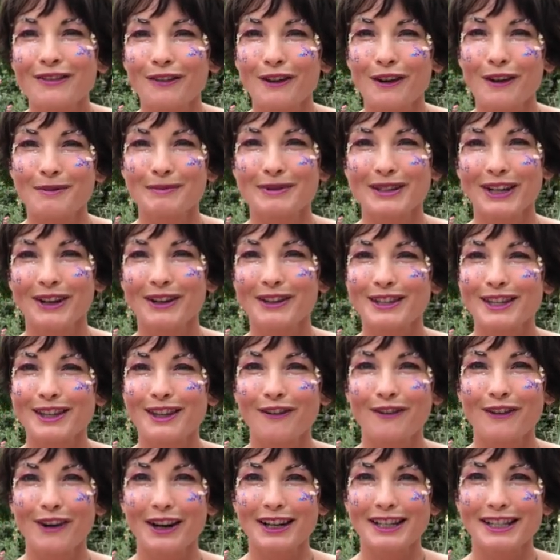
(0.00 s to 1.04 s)
from Secrets of the
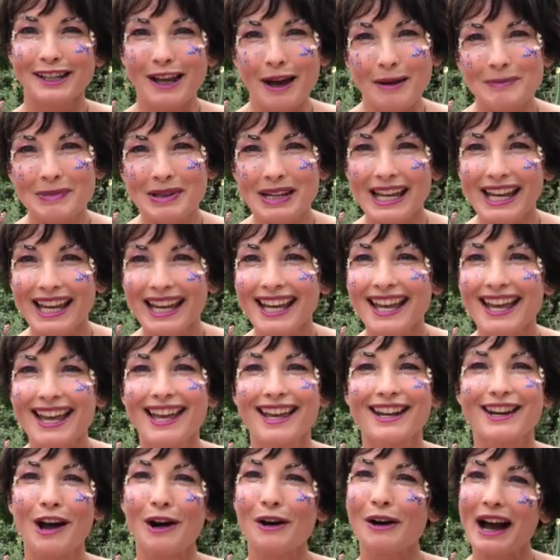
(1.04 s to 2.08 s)
Fairies Company
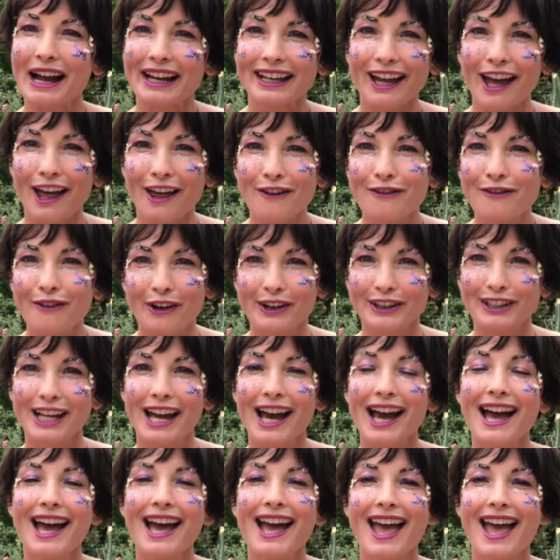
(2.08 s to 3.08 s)
in Ojai, California,